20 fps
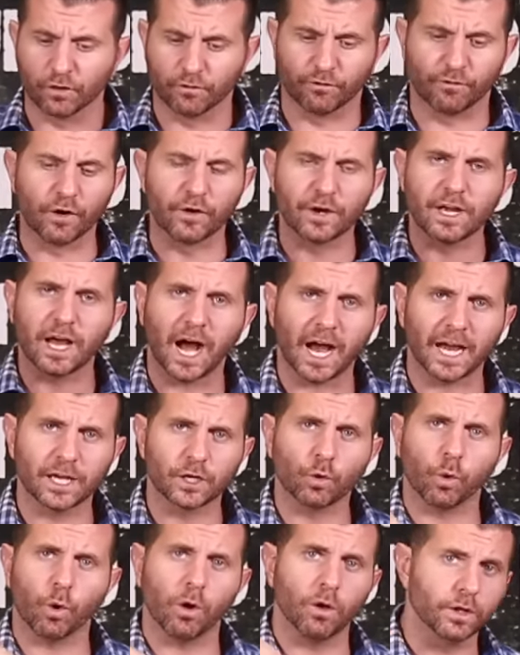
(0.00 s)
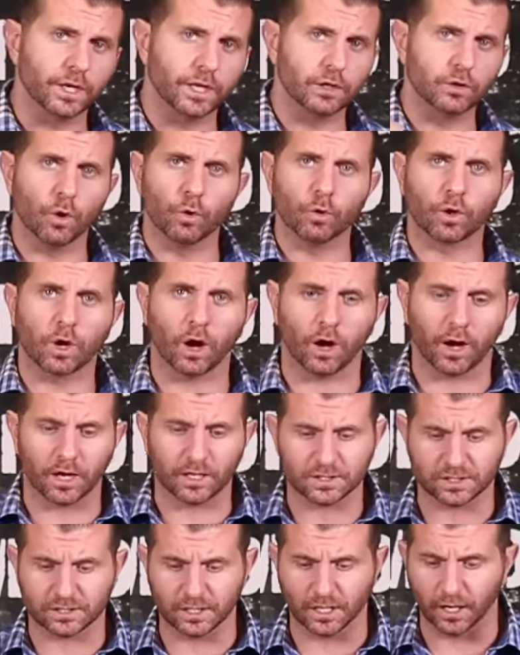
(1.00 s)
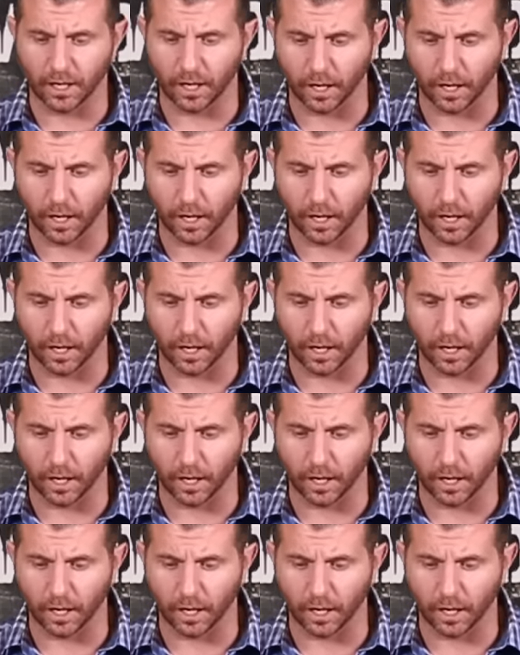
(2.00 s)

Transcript: very high quality, low cost,